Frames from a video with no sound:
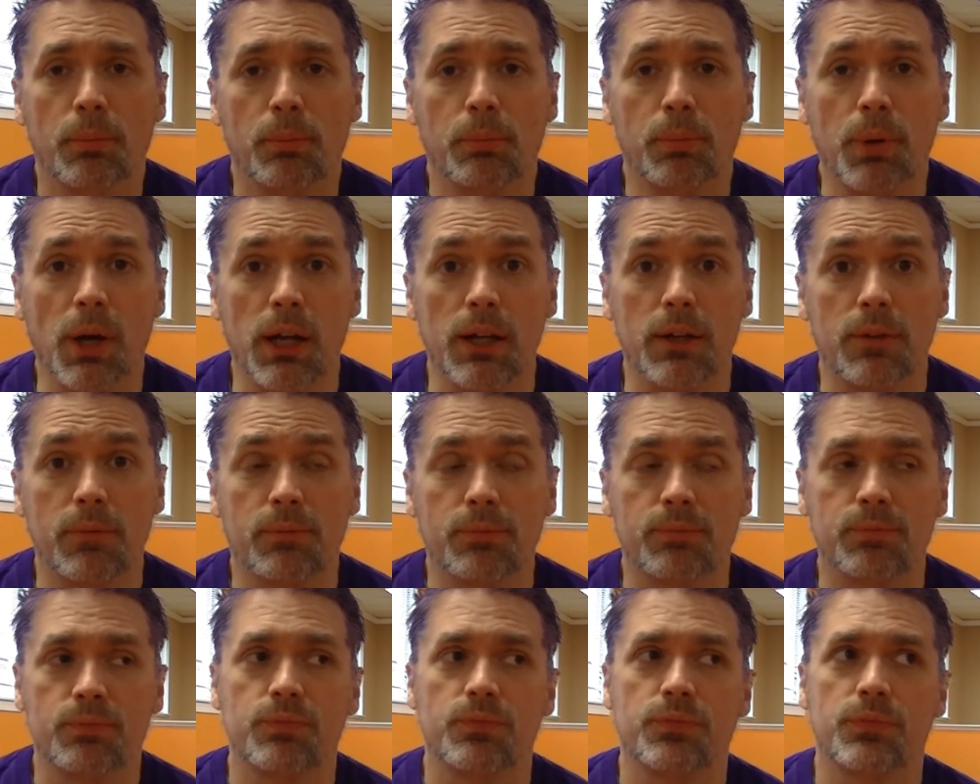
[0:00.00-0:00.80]
But
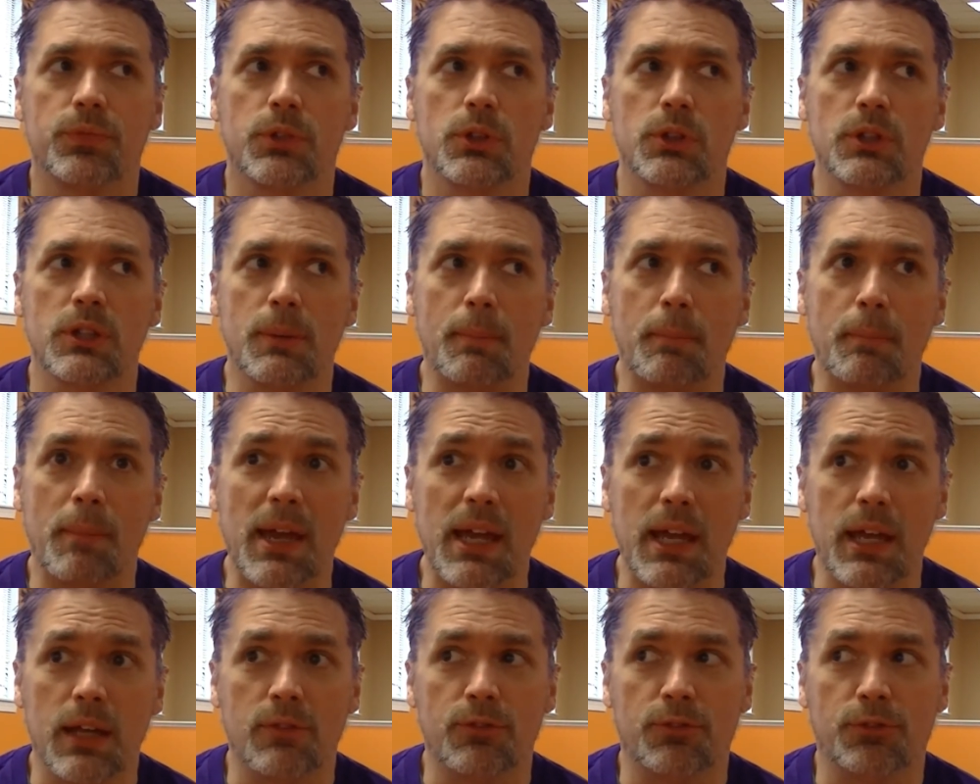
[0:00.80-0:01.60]
you can get
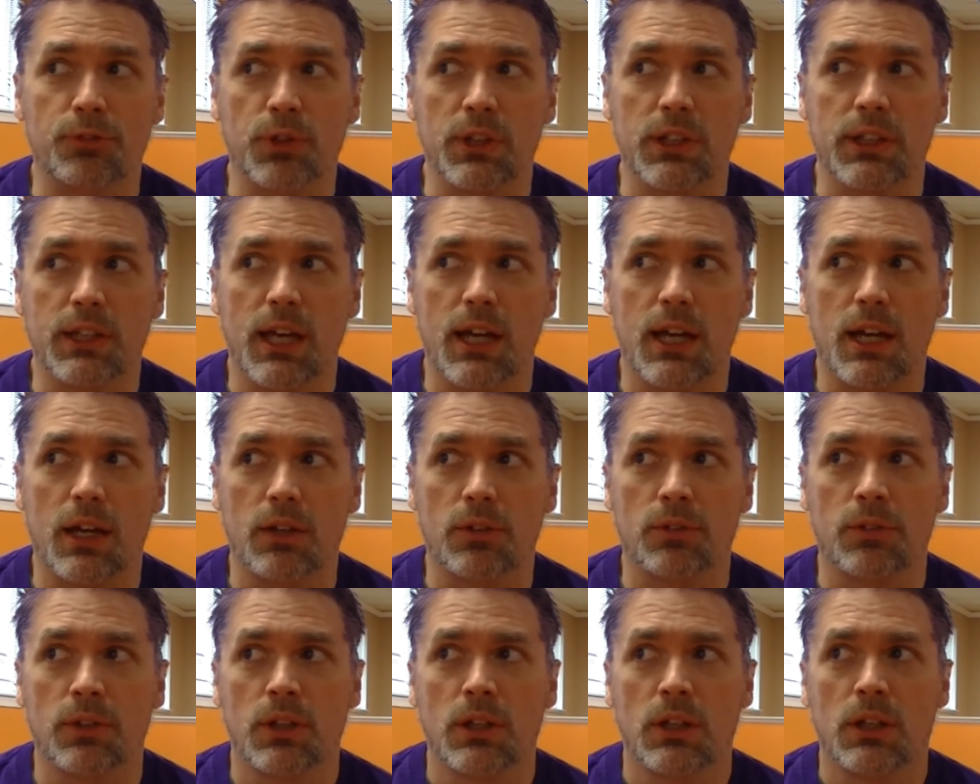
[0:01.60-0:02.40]
mad and freak
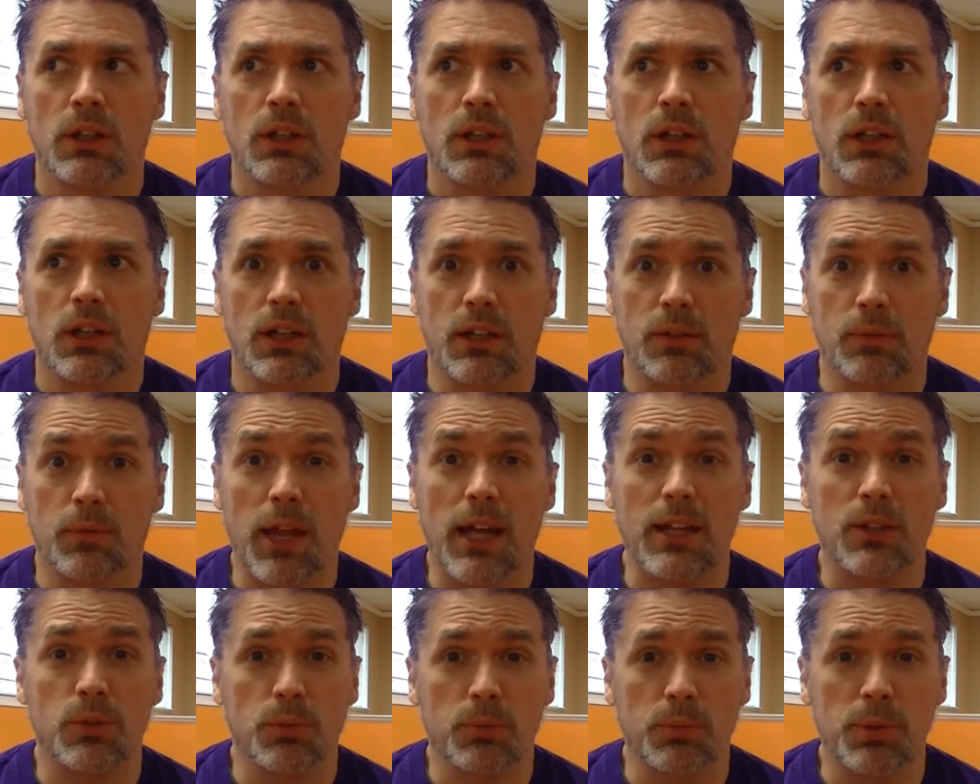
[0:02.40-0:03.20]
out, and
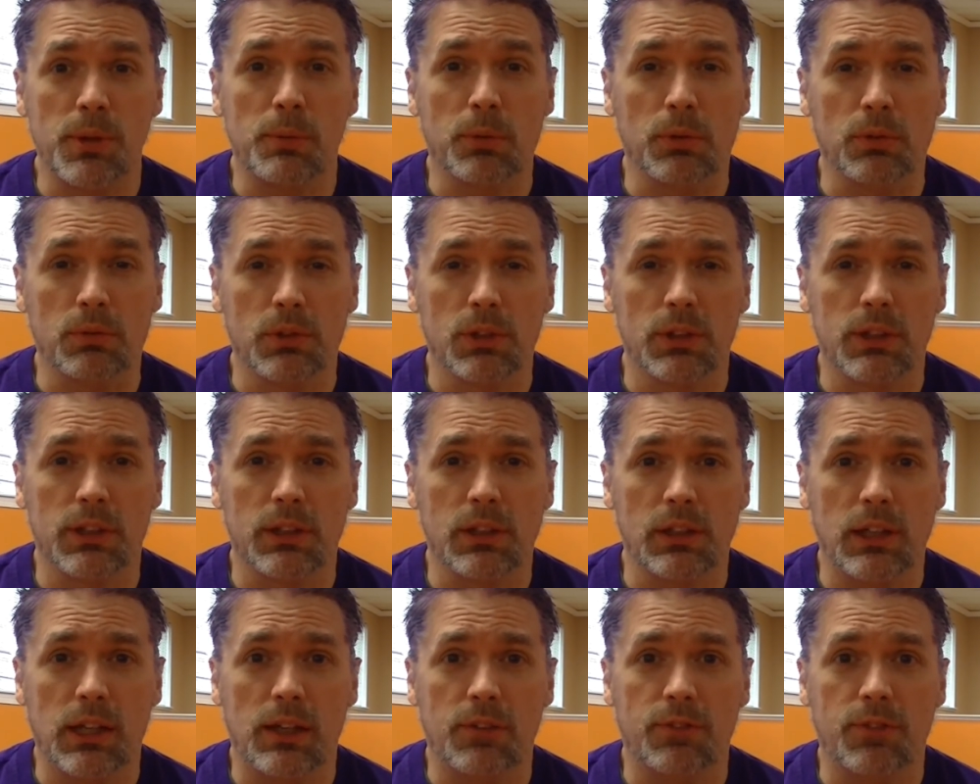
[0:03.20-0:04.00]
that's when people are really going
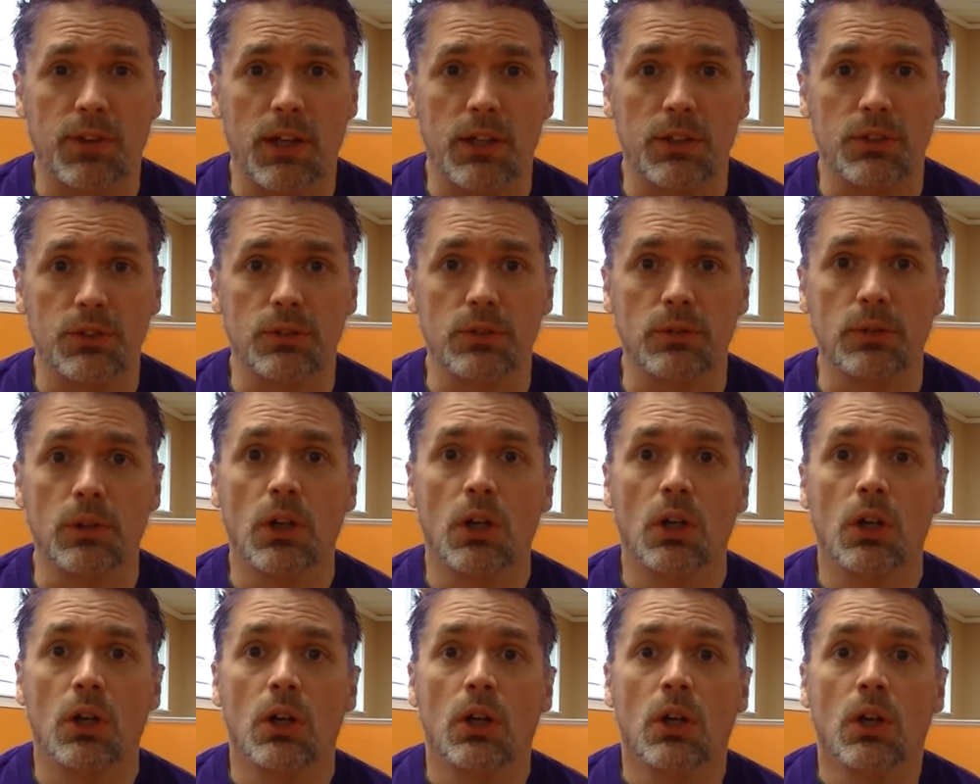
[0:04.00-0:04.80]
to laugh at you.
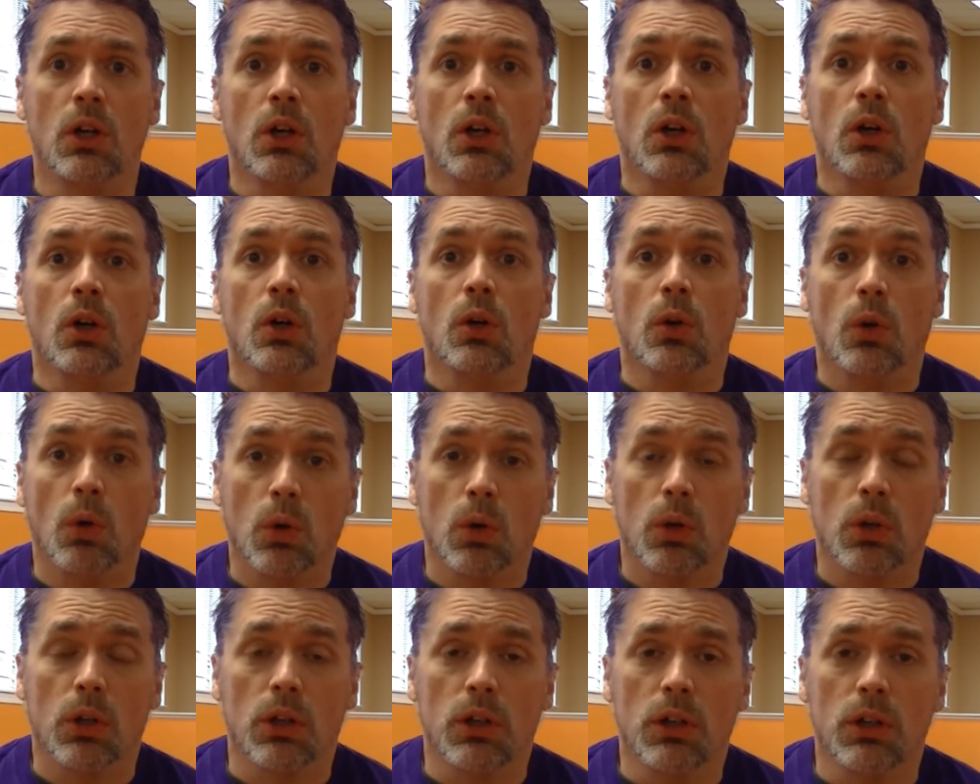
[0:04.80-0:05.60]

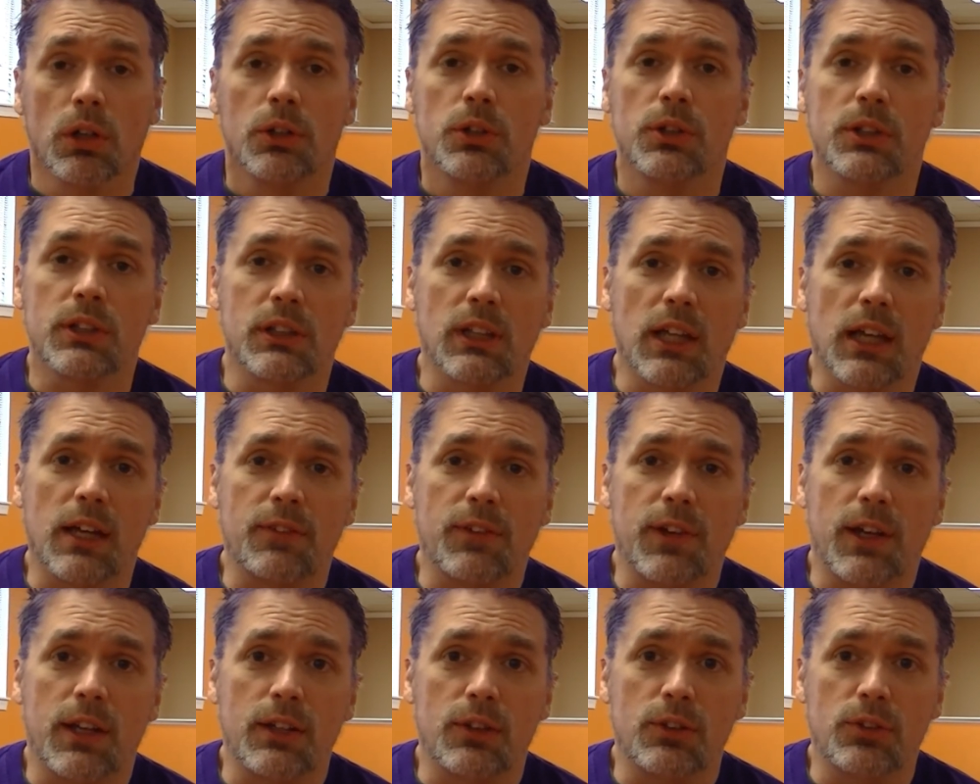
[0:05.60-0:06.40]
Or you can
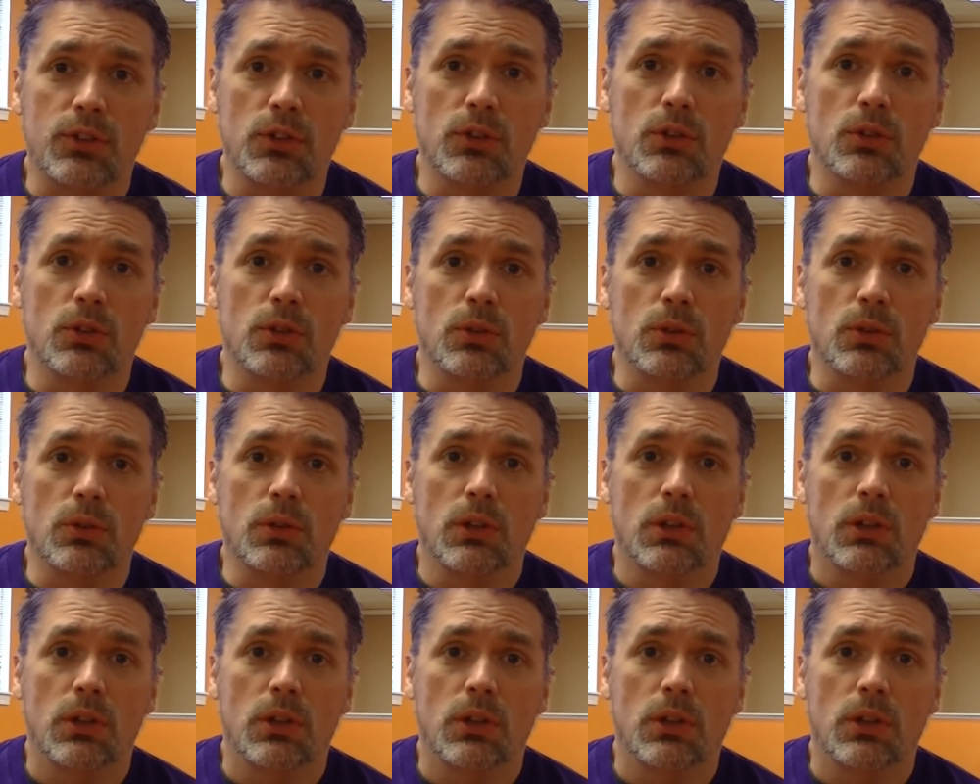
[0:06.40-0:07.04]
laugh at it too,